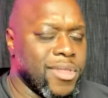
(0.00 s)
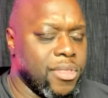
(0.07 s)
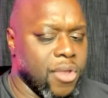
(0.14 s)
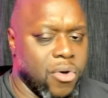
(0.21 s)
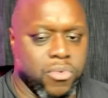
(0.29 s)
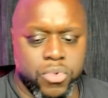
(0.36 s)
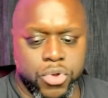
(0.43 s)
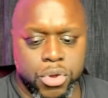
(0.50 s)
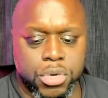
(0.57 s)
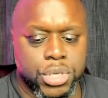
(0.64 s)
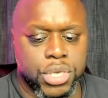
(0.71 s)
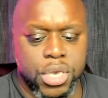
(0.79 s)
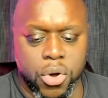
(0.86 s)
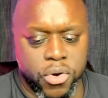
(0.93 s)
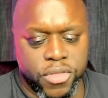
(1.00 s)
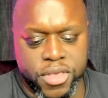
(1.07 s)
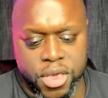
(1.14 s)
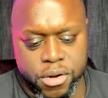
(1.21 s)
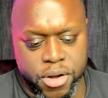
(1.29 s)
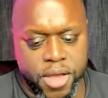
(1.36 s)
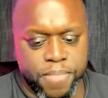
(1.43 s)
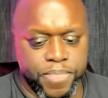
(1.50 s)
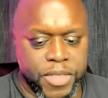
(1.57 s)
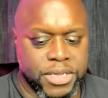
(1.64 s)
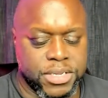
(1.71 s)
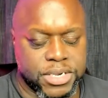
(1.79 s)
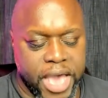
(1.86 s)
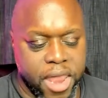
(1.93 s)
don't usually go to the internet.
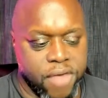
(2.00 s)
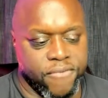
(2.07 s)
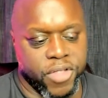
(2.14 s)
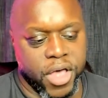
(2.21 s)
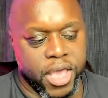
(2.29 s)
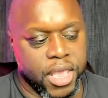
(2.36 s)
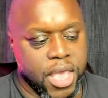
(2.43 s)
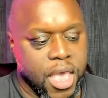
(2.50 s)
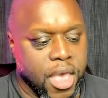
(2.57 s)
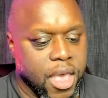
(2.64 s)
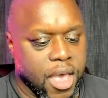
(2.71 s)
It's kind of like